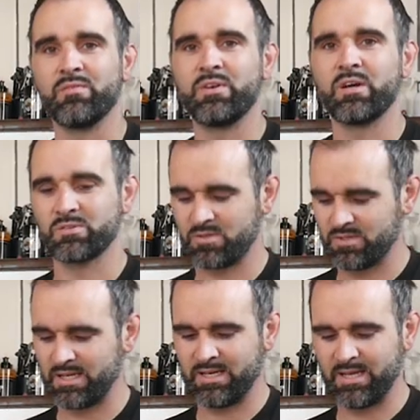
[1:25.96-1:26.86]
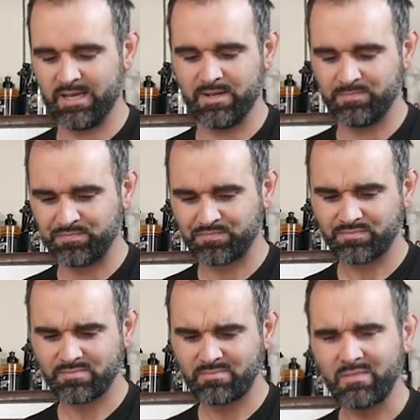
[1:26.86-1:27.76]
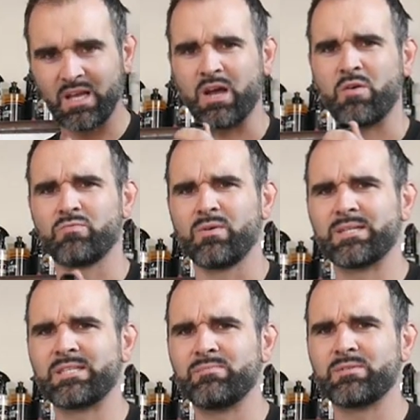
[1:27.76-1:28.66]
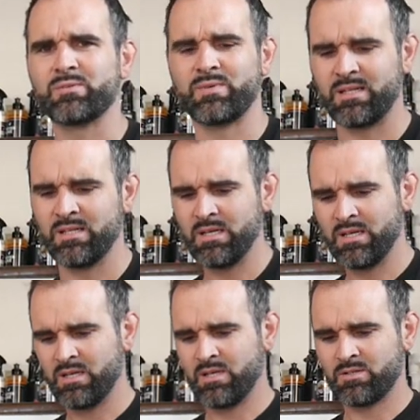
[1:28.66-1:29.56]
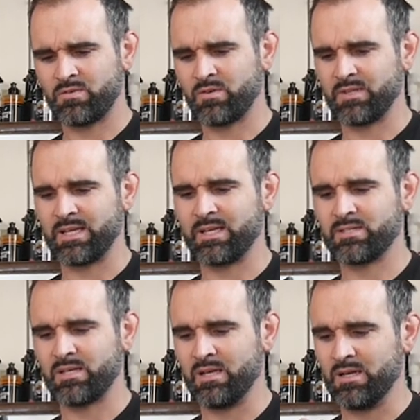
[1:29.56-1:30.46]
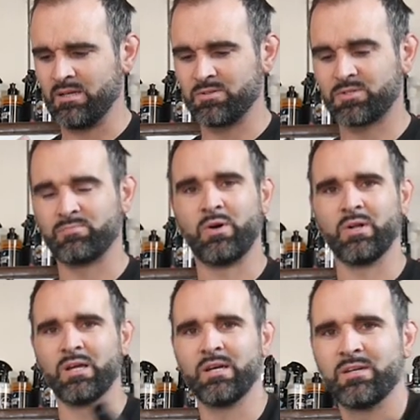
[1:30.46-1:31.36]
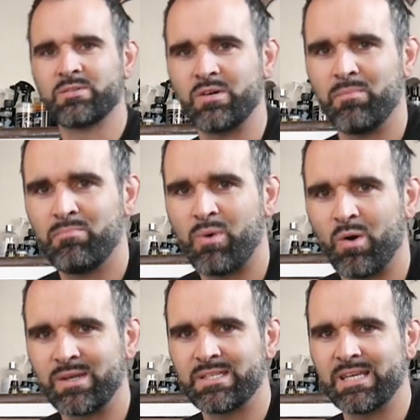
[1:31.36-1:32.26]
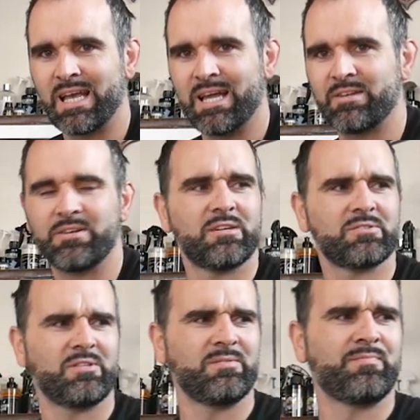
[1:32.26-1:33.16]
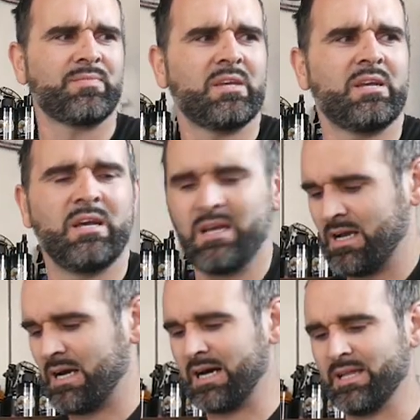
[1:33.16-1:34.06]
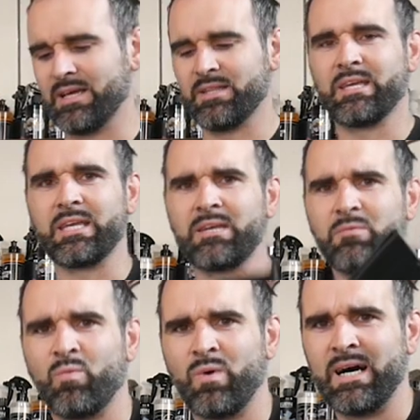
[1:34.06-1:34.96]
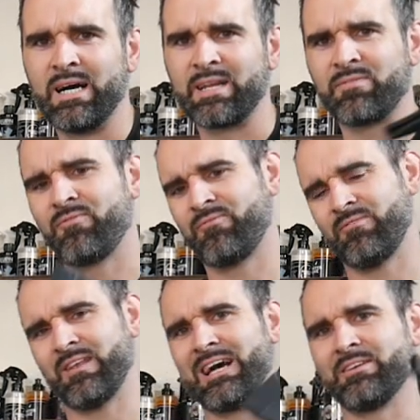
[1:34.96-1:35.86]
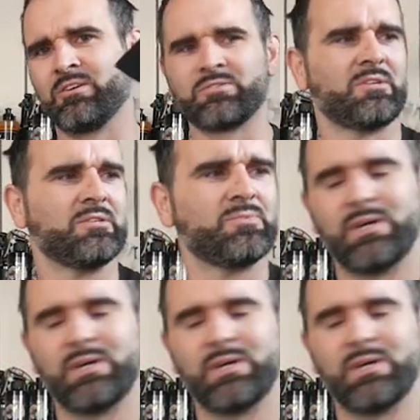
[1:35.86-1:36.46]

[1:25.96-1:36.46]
of nozzles in here, rubber tipped as well. So we've got this smaller sort of pointy ended nozzle, and then the wide flat nozzle as